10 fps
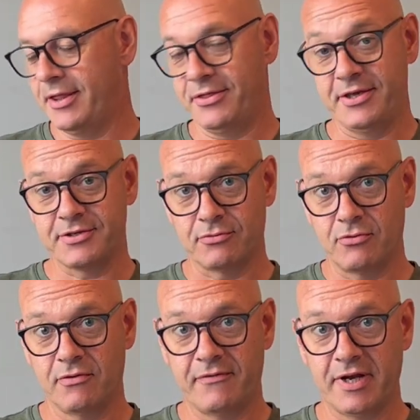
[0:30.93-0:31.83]
these are
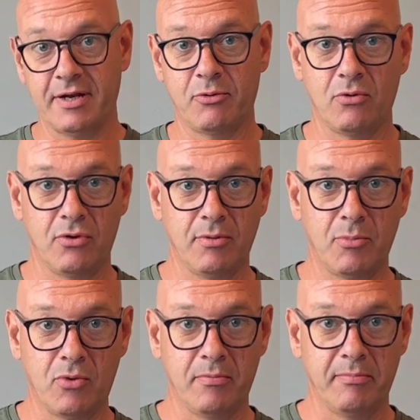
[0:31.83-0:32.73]
all available on the
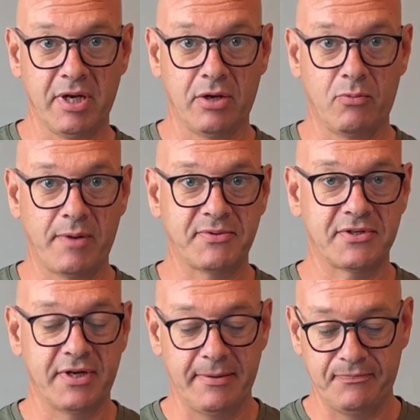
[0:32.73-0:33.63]
Malt Miller website